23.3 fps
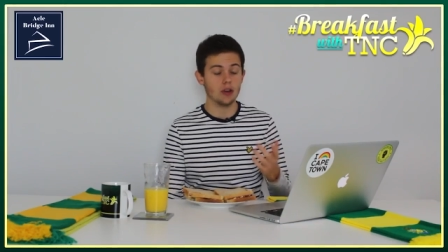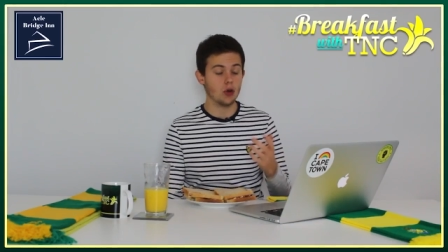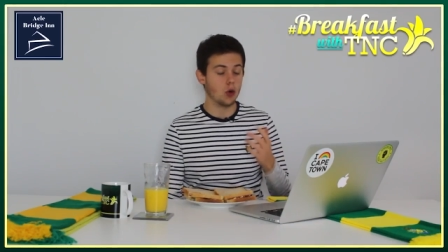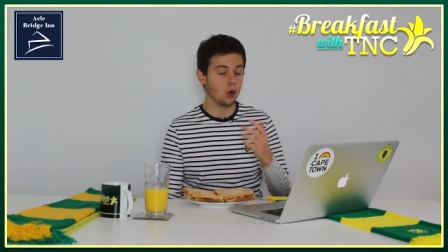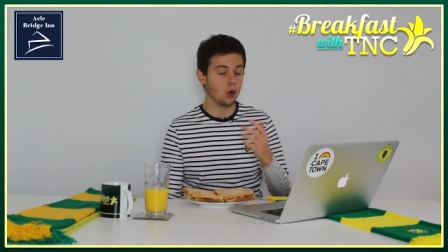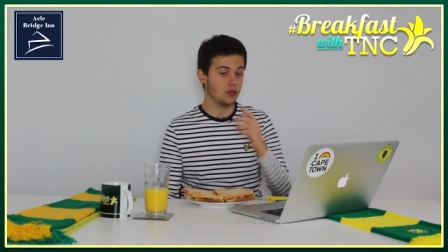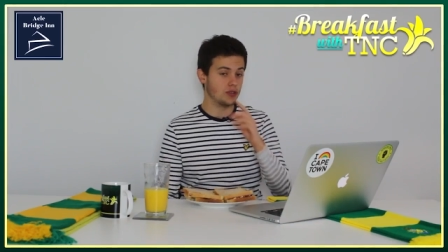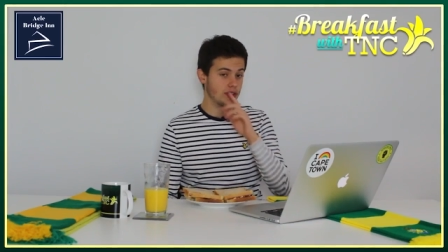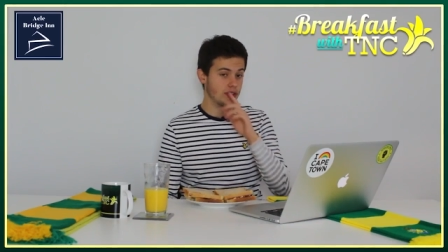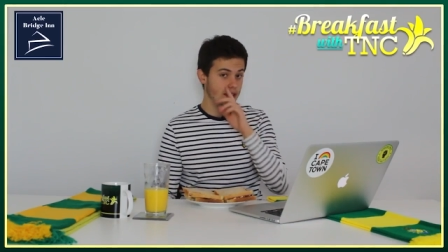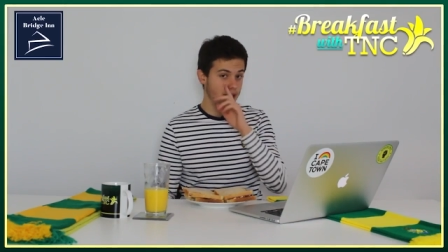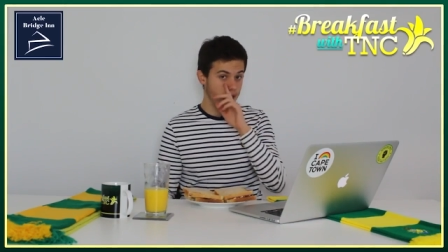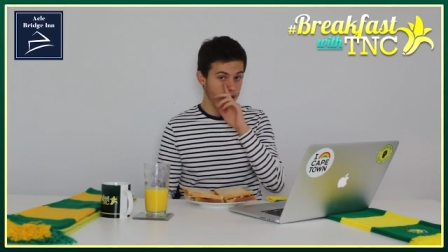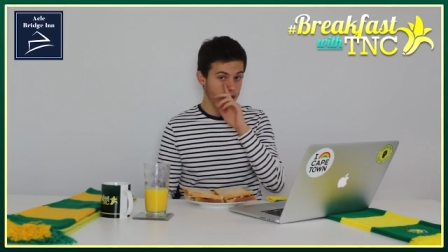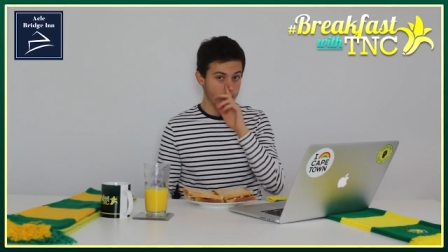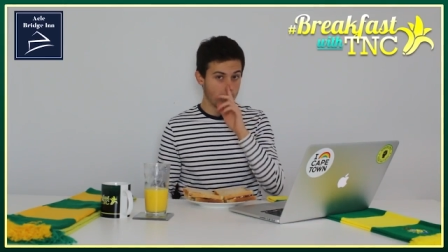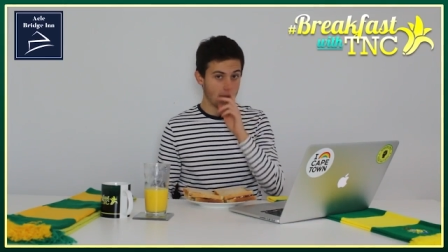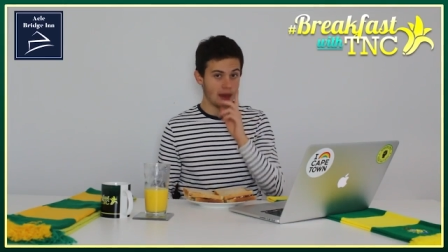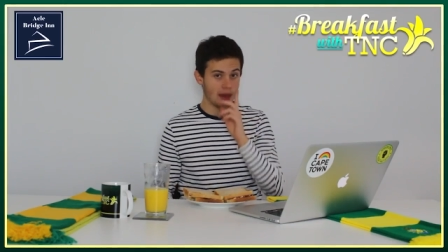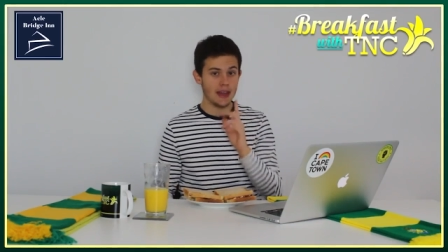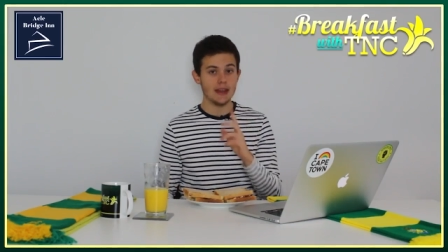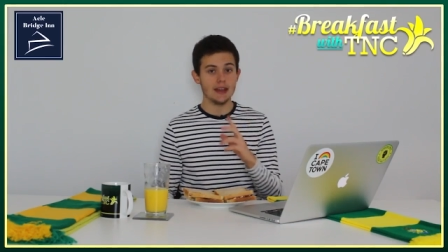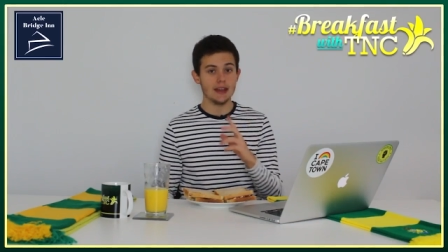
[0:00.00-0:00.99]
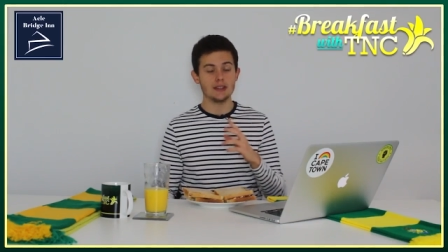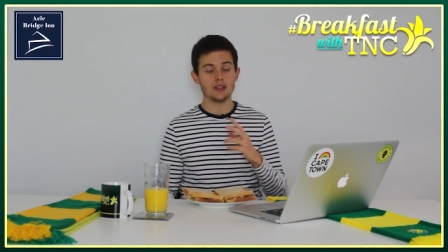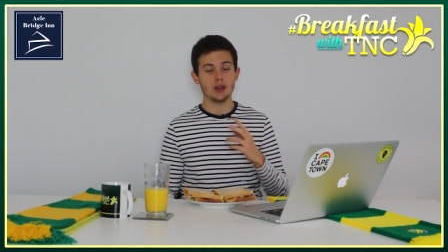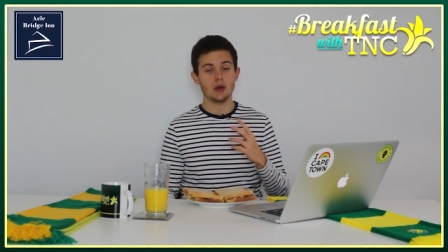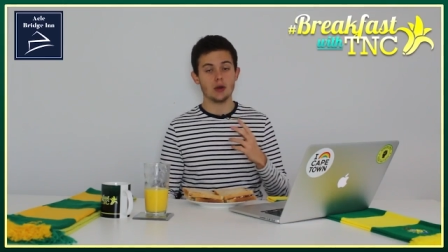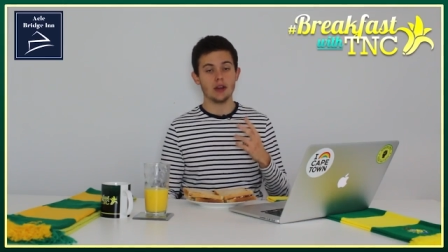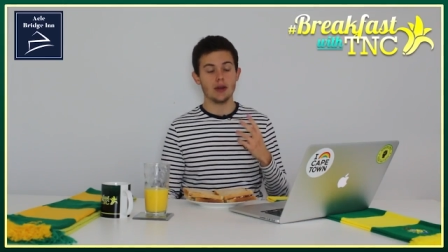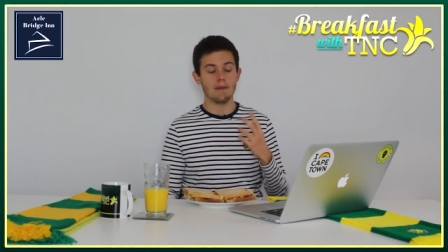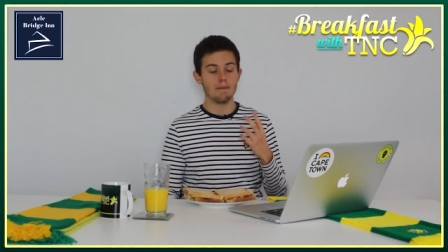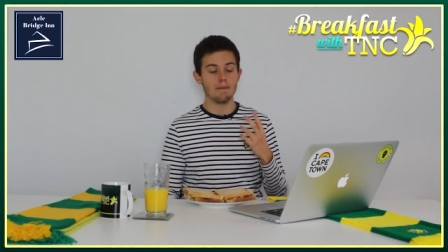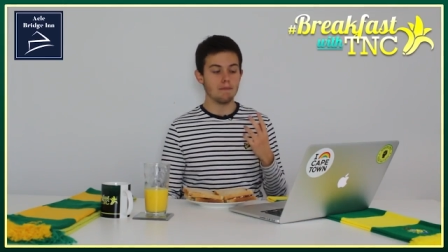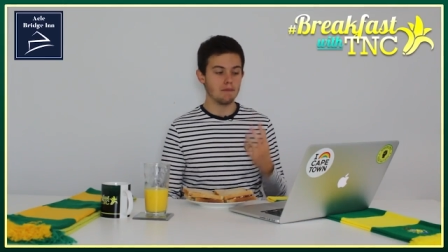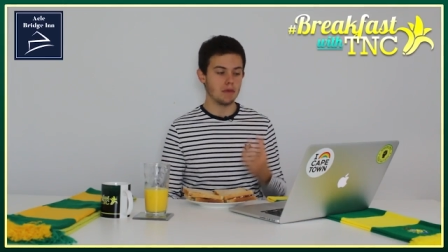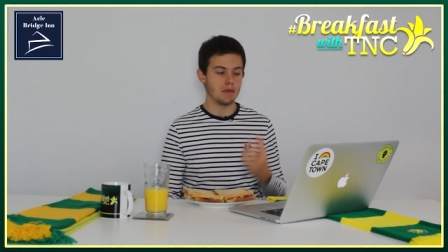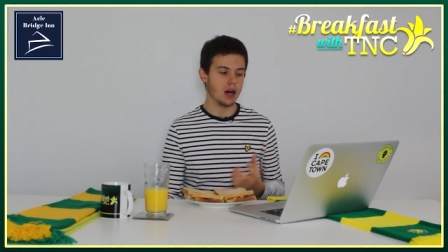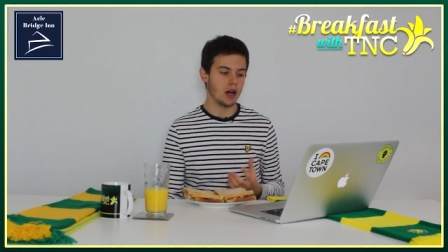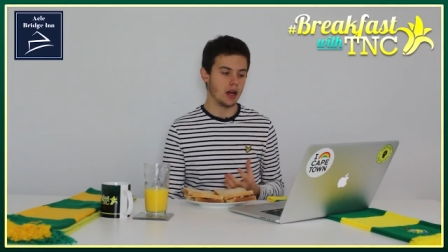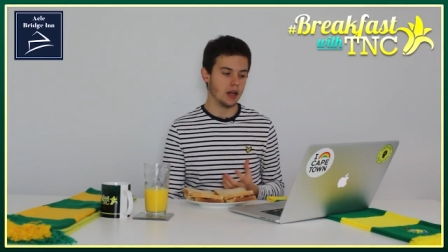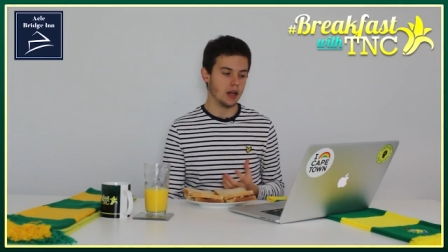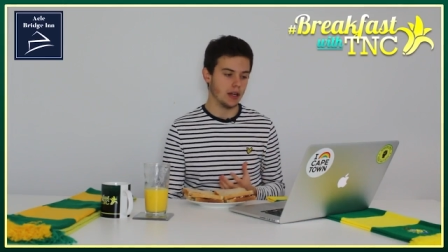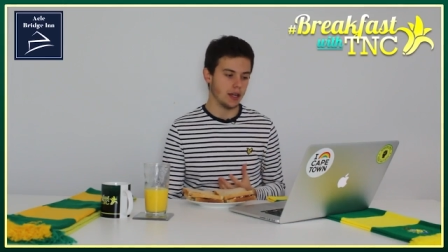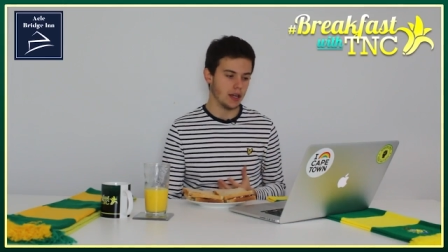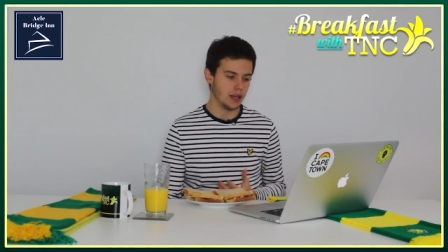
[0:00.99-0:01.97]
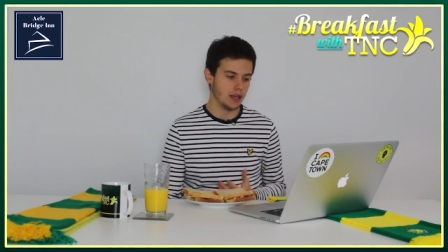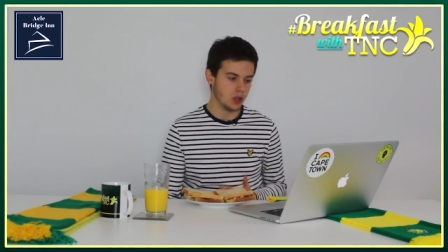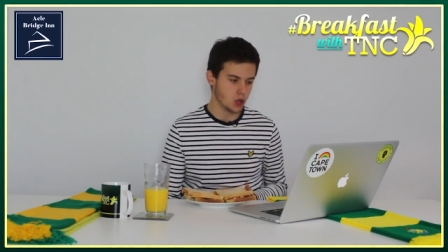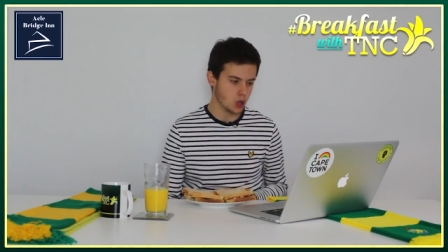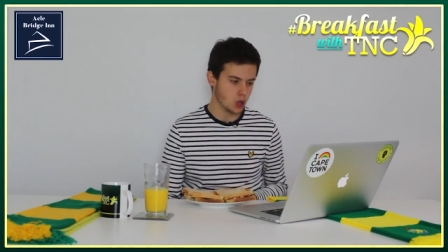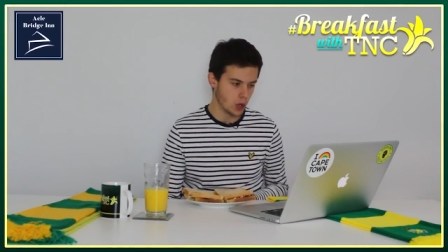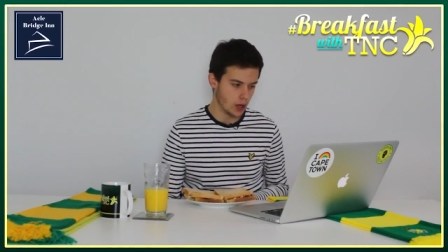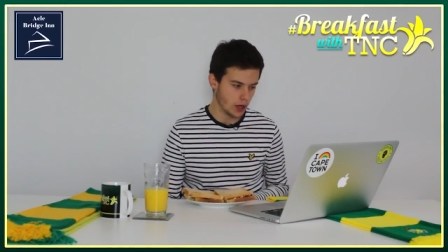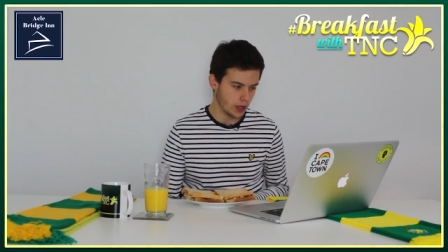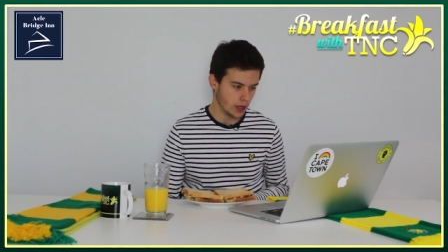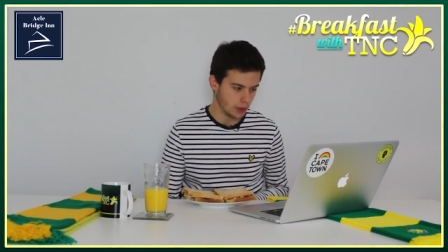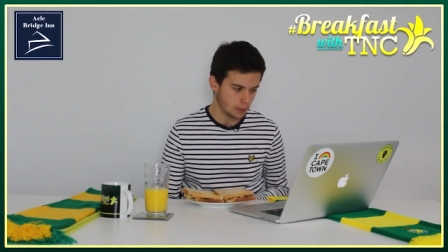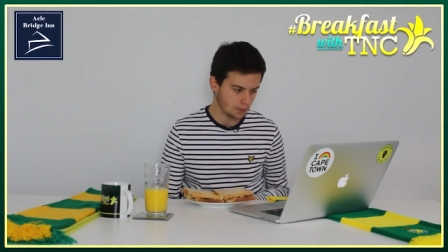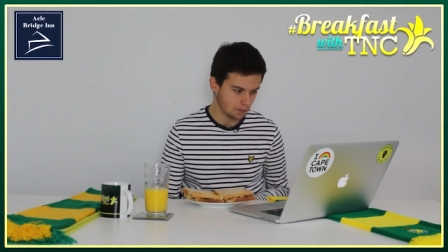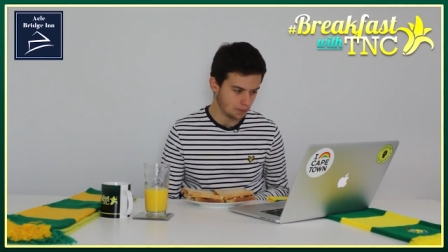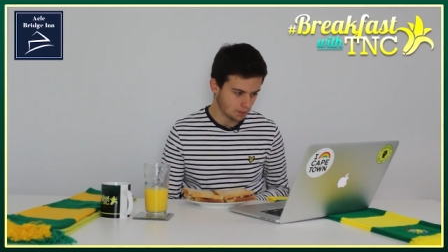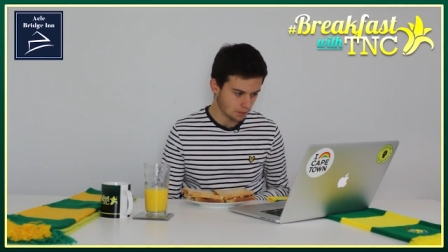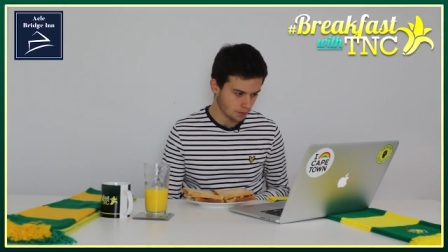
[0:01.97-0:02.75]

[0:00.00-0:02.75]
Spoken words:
according to the EDP, it's only a minor injury.